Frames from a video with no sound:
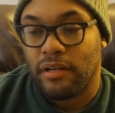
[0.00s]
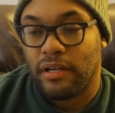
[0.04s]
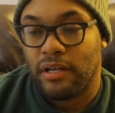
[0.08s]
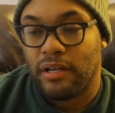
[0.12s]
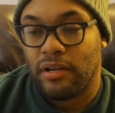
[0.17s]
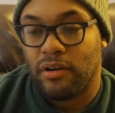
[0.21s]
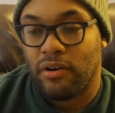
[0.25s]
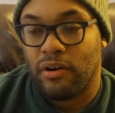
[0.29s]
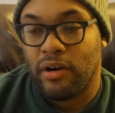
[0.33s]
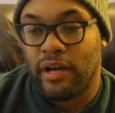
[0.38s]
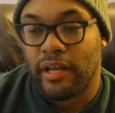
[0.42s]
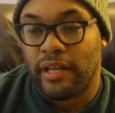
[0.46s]

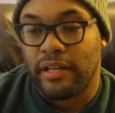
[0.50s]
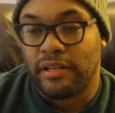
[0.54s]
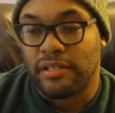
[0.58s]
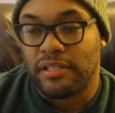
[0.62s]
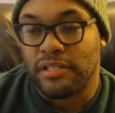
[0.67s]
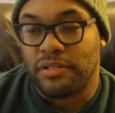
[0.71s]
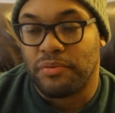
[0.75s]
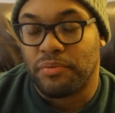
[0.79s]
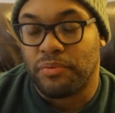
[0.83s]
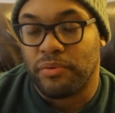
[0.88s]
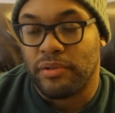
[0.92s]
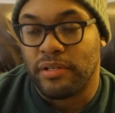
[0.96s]
all I can
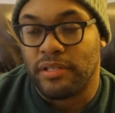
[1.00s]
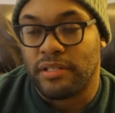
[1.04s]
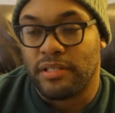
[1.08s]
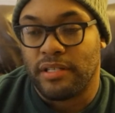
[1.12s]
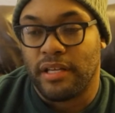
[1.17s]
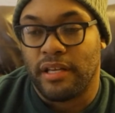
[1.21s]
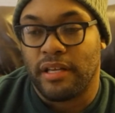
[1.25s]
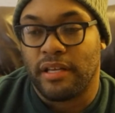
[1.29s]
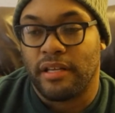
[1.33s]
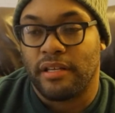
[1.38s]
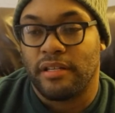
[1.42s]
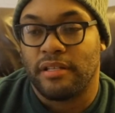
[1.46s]
just really
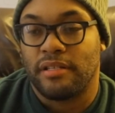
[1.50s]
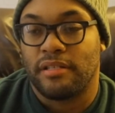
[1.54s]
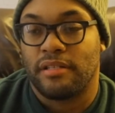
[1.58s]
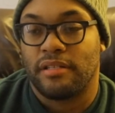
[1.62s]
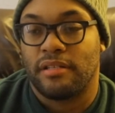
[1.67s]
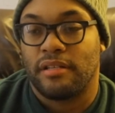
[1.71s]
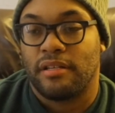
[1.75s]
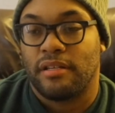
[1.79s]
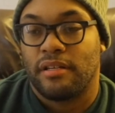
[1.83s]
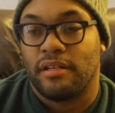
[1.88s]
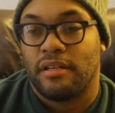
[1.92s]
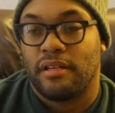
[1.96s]
say is,
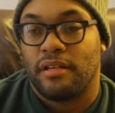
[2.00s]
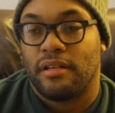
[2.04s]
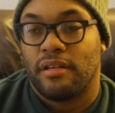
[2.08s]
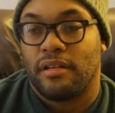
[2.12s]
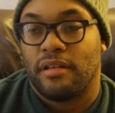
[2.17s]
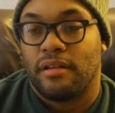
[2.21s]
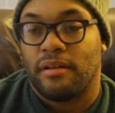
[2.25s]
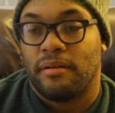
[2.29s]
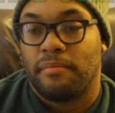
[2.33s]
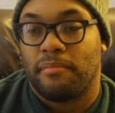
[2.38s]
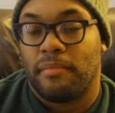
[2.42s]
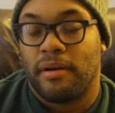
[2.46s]

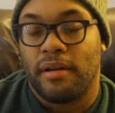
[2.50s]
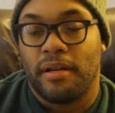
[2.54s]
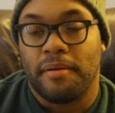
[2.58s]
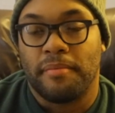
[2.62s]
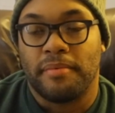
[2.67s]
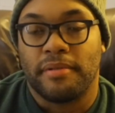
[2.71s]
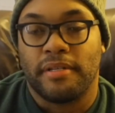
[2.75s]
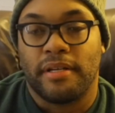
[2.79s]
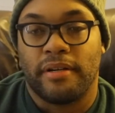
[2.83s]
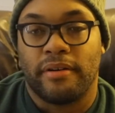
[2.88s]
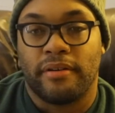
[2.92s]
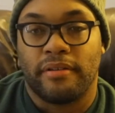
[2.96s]
my name
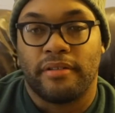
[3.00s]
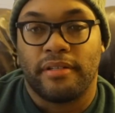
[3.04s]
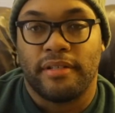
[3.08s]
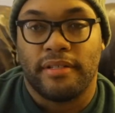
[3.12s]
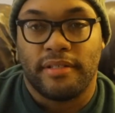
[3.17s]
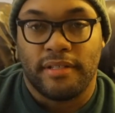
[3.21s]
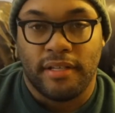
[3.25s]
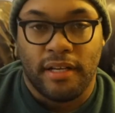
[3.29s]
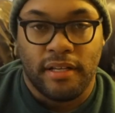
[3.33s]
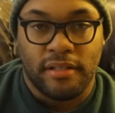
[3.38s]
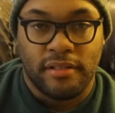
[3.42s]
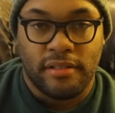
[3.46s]
is Erik D.
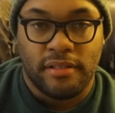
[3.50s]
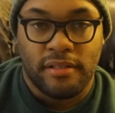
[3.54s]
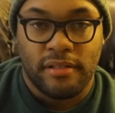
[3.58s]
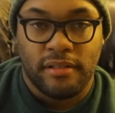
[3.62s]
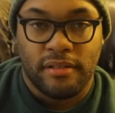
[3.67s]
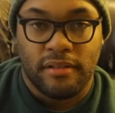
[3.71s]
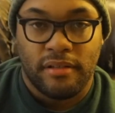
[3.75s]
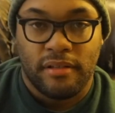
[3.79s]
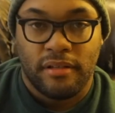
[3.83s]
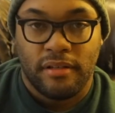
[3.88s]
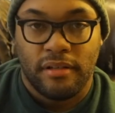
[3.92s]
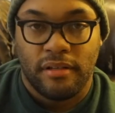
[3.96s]

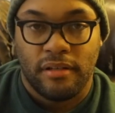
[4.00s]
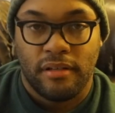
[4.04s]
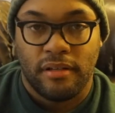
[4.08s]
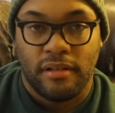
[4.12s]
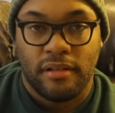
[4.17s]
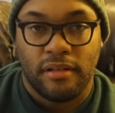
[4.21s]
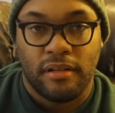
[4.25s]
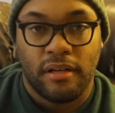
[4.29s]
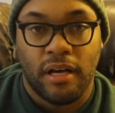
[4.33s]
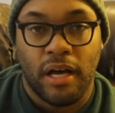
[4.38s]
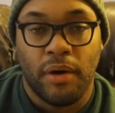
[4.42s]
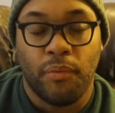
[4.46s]
Johnson.
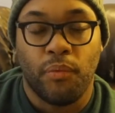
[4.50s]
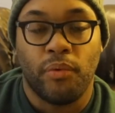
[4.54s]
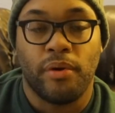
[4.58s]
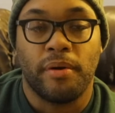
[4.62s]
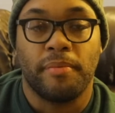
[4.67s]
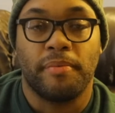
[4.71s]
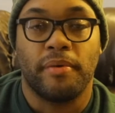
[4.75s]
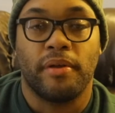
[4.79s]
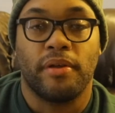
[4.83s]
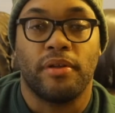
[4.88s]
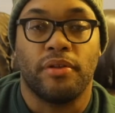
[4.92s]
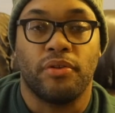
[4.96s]
I want to
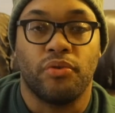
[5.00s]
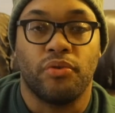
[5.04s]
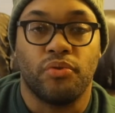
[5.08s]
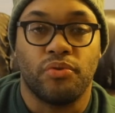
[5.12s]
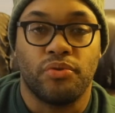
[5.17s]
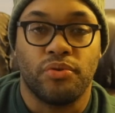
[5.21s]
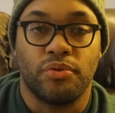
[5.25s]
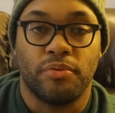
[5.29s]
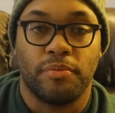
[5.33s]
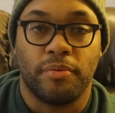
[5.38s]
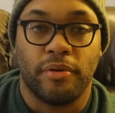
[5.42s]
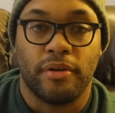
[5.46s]
be a
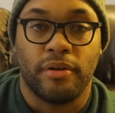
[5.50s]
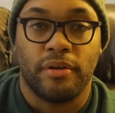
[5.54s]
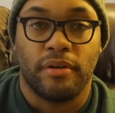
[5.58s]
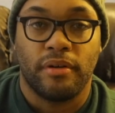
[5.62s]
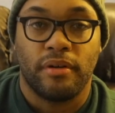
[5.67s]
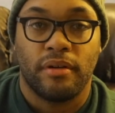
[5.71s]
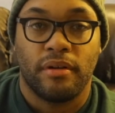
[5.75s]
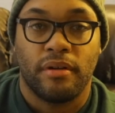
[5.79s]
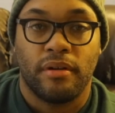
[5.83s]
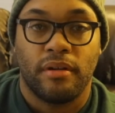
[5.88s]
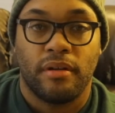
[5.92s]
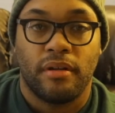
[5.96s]
YouTuber.
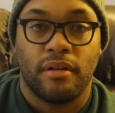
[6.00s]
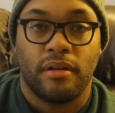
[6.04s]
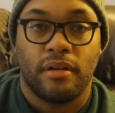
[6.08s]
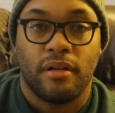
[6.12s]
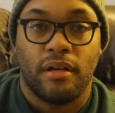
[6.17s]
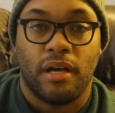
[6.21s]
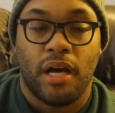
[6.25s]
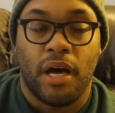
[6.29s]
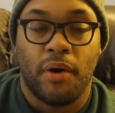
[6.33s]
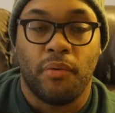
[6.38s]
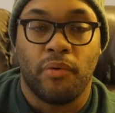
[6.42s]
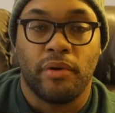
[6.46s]

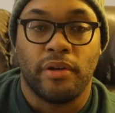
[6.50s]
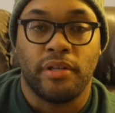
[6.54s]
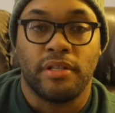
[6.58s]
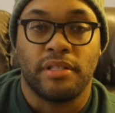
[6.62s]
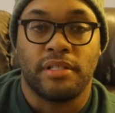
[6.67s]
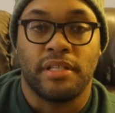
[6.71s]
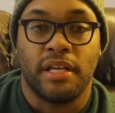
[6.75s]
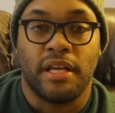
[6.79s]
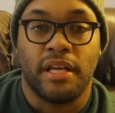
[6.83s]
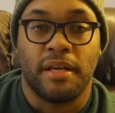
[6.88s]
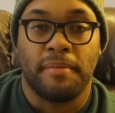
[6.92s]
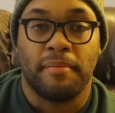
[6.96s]
I want
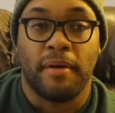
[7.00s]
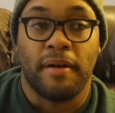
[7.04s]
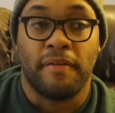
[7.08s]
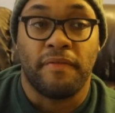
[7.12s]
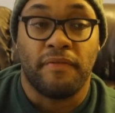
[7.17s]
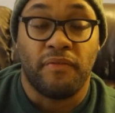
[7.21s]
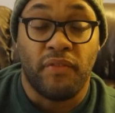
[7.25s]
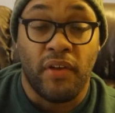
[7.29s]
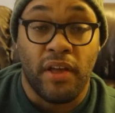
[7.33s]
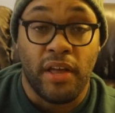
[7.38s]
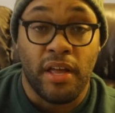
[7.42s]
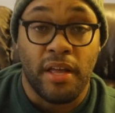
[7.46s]
to take my
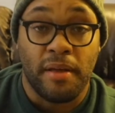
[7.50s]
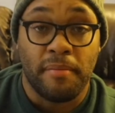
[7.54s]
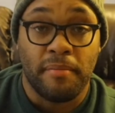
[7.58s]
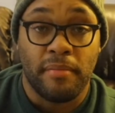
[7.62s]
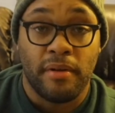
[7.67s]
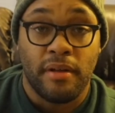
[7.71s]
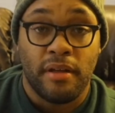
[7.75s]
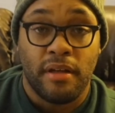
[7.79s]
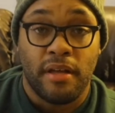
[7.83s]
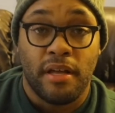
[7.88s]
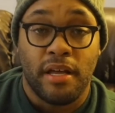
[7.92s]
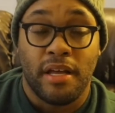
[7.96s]
fame
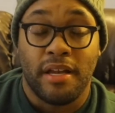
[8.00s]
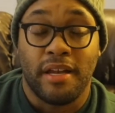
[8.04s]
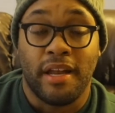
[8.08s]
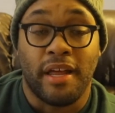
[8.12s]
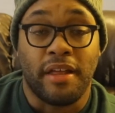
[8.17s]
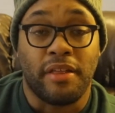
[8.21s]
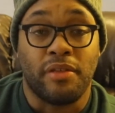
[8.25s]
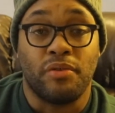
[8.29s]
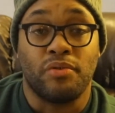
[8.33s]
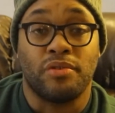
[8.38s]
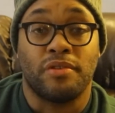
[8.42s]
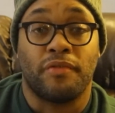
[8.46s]
and
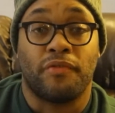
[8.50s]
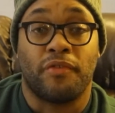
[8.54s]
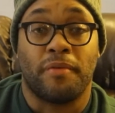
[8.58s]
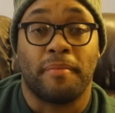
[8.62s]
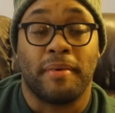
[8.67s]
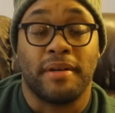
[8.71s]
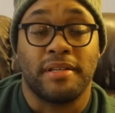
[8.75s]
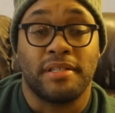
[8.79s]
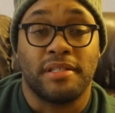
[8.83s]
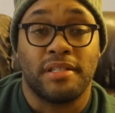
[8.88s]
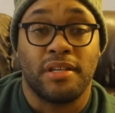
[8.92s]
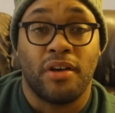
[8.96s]
not use it for
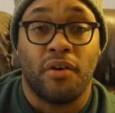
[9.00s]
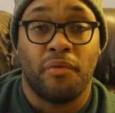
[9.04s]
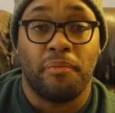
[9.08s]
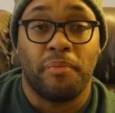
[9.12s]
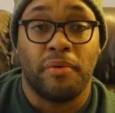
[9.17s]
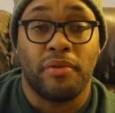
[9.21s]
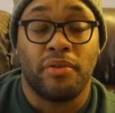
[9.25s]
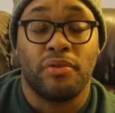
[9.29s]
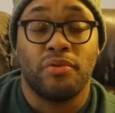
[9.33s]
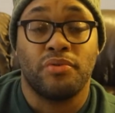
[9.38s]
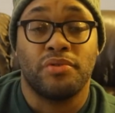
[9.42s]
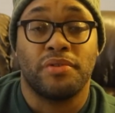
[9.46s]
myself,
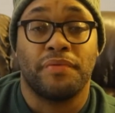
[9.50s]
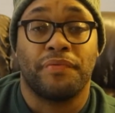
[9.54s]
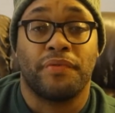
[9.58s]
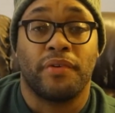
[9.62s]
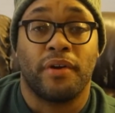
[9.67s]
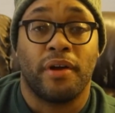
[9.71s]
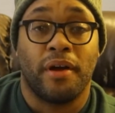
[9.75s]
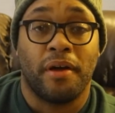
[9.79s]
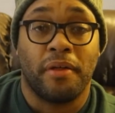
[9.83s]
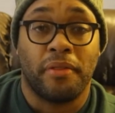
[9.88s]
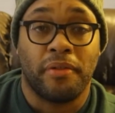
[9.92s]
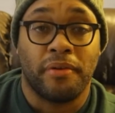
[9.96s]
but use it for
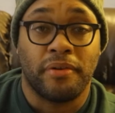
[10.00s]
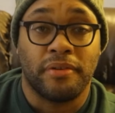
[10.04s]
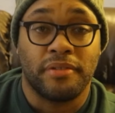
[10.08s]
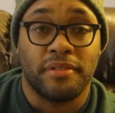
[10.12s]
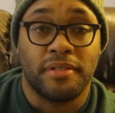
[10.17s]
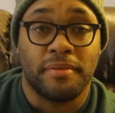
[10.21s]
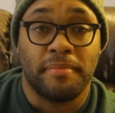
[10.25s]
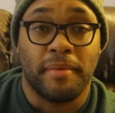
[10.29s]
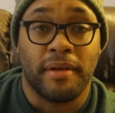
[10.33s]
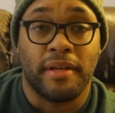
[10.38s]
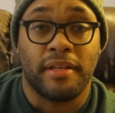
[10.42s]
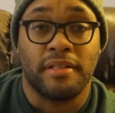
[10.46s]
others
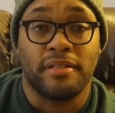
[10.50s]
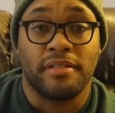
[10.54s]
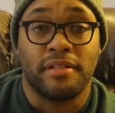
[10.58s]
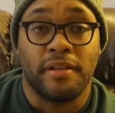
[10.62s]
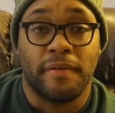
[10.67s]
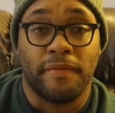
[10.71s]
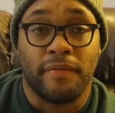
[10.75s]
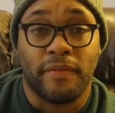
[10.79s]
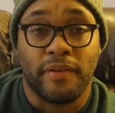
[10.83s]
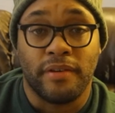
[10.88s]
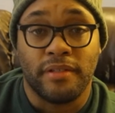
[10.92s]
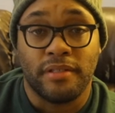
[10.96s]
to make a
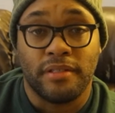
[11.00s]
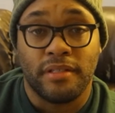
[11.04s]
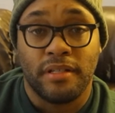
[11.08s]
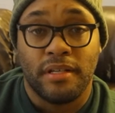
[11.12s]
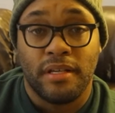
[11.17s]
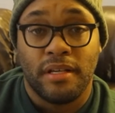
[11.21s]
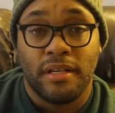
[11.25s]
difference.